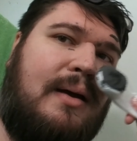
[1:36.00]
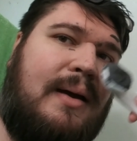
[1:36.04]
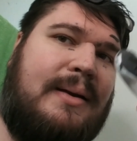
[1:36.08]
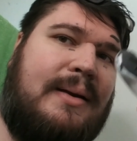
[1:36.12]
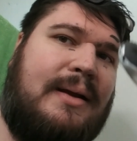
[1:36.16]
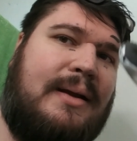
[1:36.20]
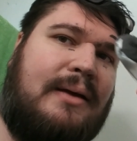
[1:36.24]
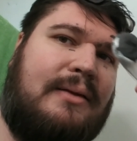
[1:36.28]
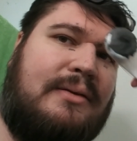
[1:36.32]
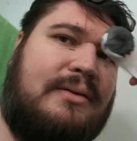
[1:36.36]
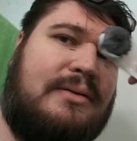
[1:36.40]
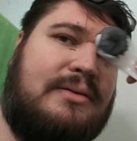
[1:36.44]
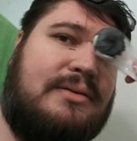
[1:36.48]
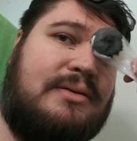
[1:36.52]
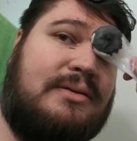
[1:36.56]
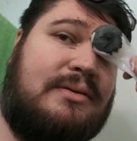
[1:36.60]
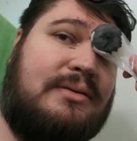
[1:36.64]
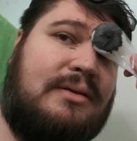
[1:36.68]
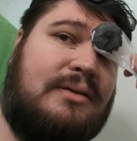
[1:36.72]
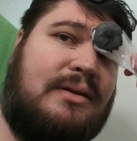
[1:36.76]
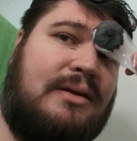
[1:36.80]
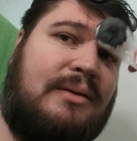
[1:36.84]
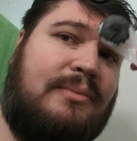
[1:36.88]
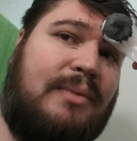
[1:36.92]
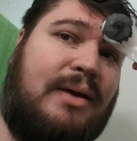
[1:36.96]
I doubt
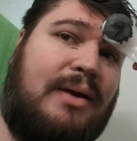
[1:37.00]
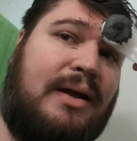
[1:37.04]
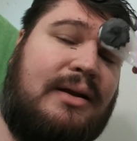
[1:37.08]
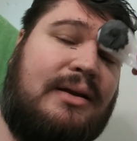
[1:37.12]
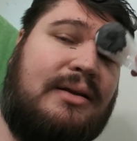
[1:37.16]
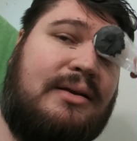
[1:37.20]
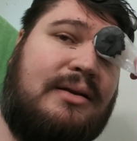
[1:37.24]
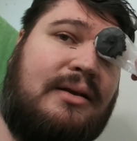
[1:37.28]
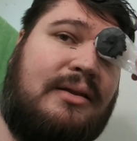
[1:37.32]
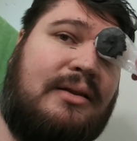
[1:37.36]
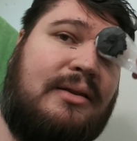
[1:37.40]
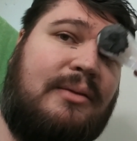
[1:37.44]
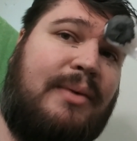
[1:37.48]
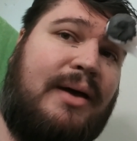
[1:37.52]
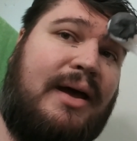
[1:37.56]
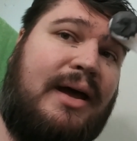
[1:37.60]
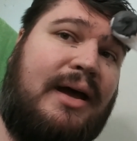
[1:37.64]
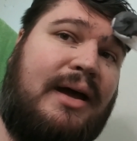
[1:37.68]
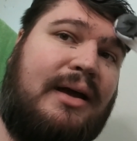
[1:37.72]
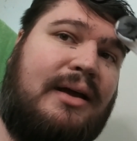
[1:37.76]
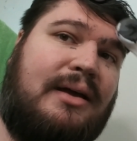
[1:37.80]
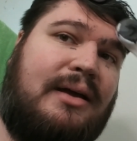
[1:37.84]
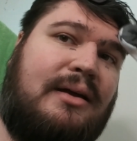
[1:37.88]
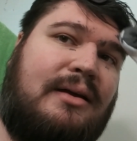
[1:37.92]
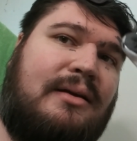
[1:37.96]
there's any magnet on the
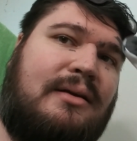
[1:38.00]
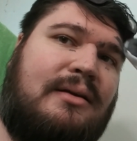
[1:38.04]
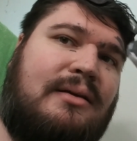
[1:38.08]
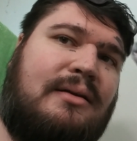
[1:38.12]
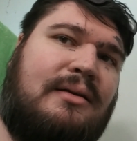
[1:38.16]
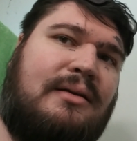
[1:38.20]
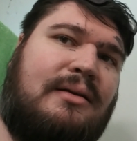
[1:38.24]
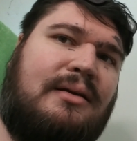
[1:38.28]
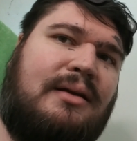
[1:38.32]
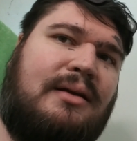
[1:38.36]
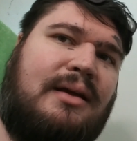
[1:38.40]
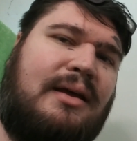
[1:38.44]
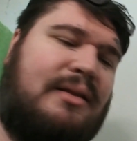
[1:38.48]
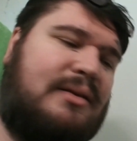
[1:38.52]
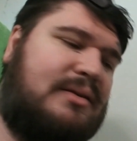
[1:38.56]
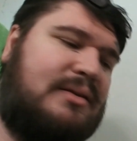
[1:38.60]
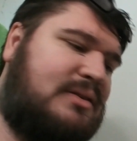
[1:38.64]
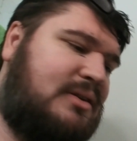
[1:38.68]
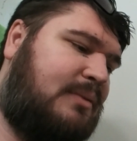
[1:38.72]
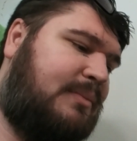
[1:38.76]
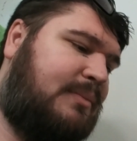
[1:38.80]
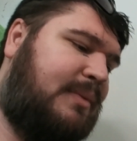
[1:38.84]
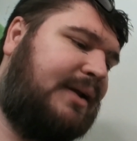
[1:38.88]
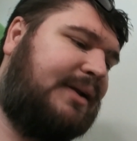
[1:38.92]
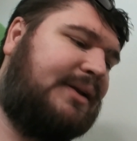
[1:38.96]
back. Yeah, there's
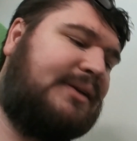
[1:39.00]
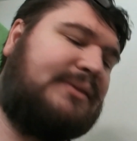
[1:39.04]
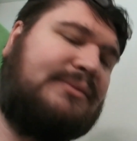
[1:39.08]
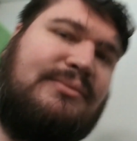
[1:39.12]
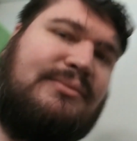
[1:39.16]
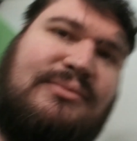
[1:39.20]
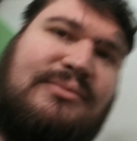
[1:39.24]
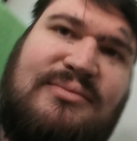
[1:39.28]
no magnet.